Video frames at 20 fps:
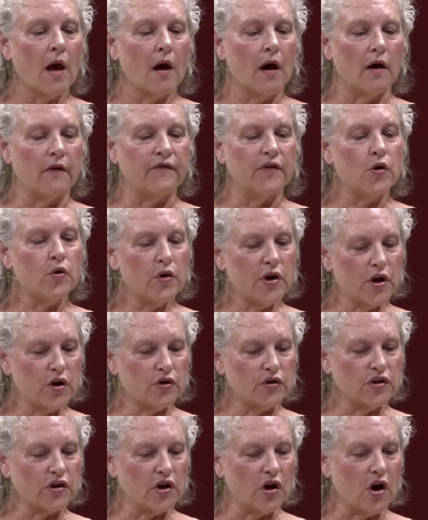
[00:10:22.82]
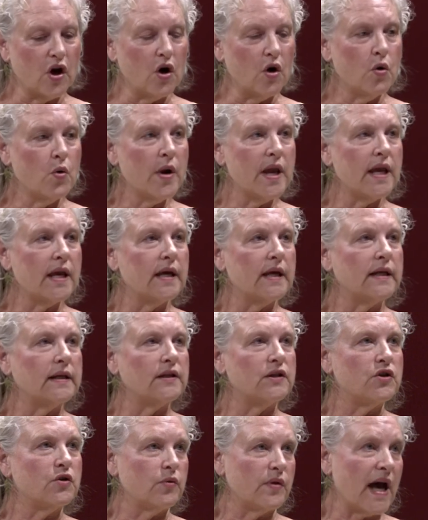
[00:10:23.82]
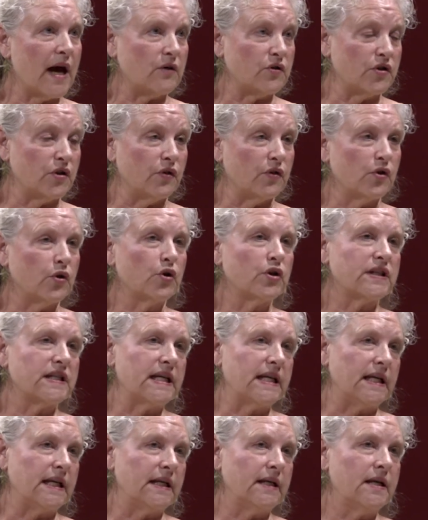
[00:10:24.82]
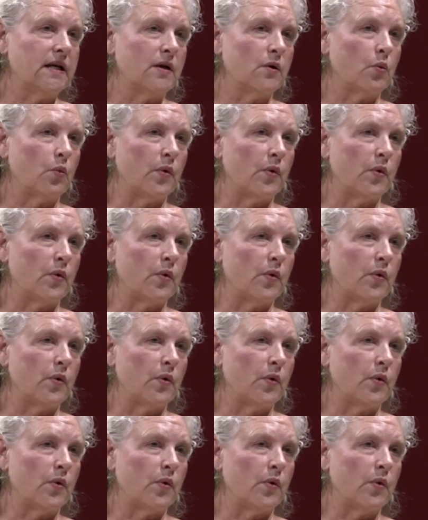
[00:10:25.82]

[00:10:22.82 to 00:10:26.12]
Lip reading: A few years ago, in 2013,